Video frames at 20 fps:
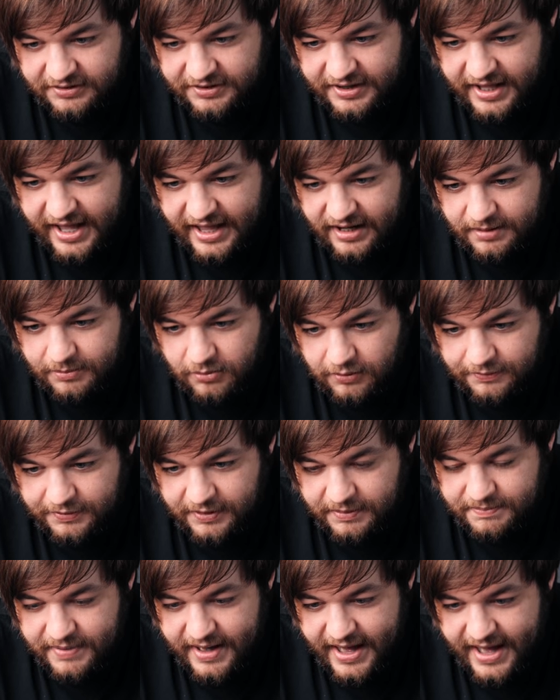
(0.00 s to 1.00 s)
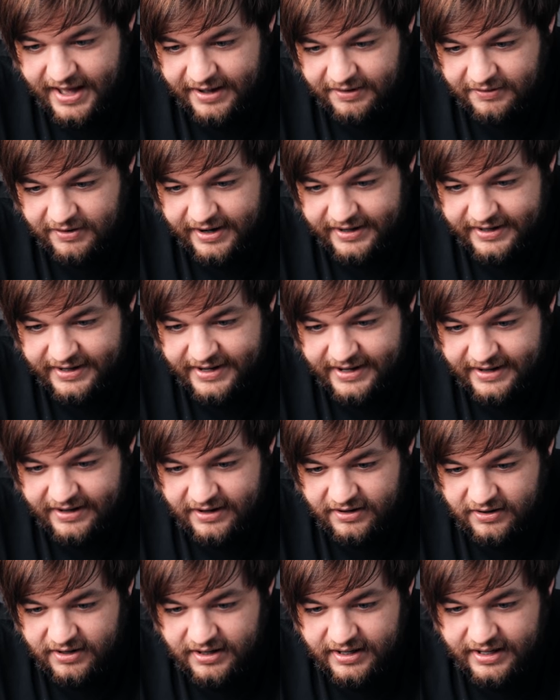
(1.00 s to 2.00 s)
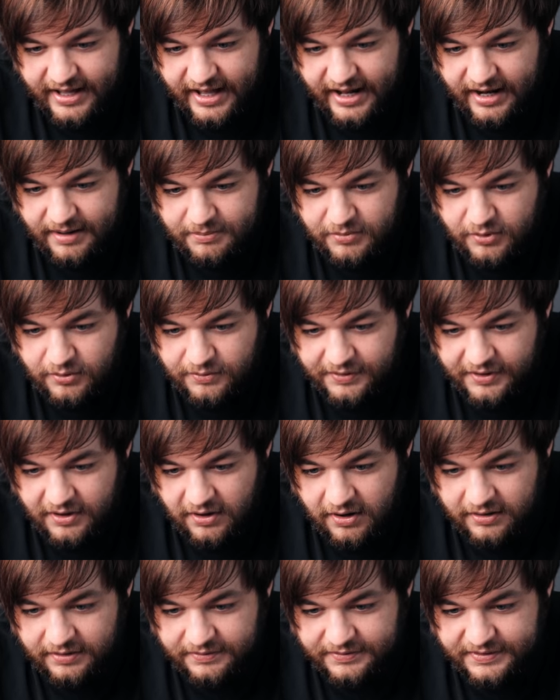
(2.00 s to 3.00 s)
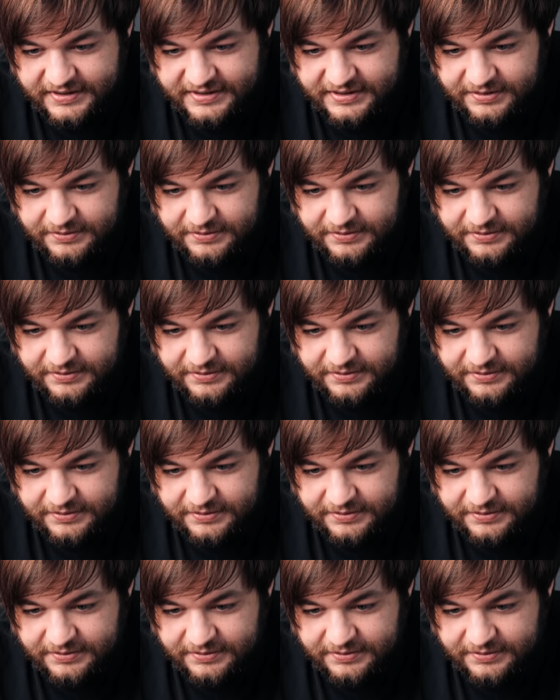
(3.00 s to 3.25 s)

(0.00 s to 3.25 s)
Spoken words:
on the anamorphic bag right now, and I'm moving all of this